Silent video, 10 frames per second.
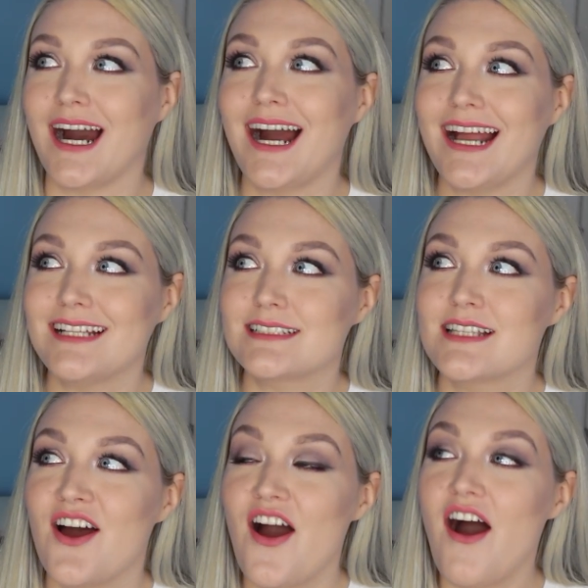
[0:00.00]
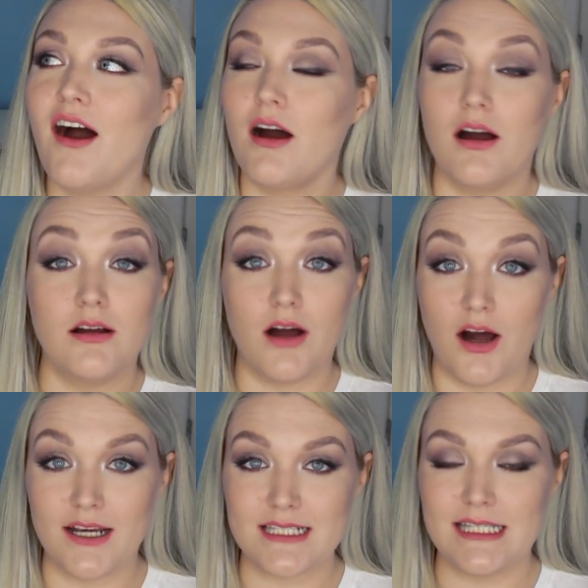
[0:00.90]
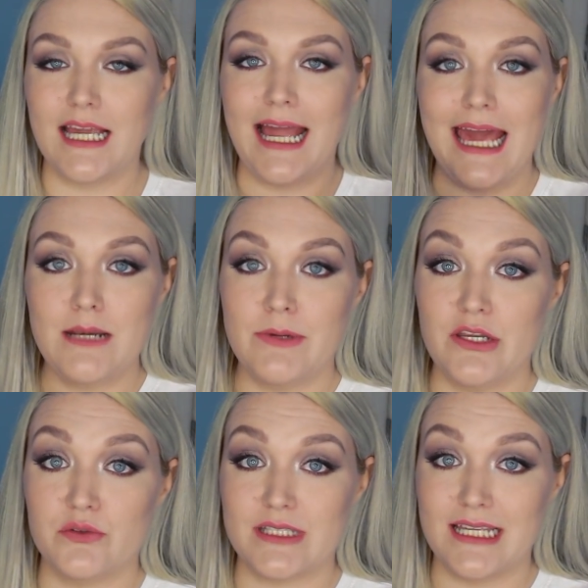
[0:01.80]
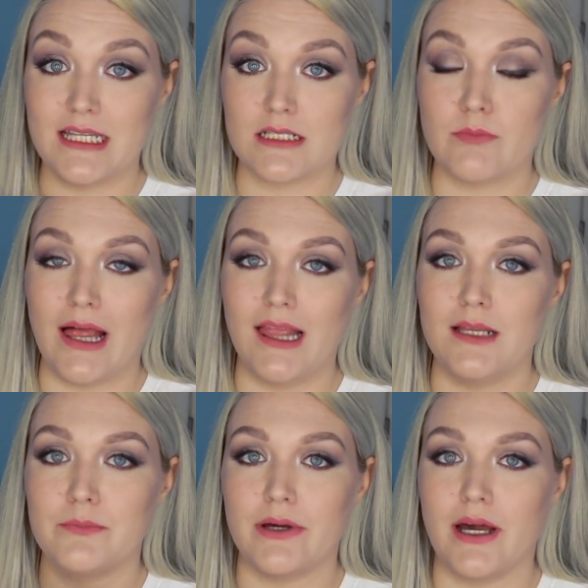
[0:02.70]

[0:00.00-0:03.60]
guys, honestly, I hadn't been using this palette,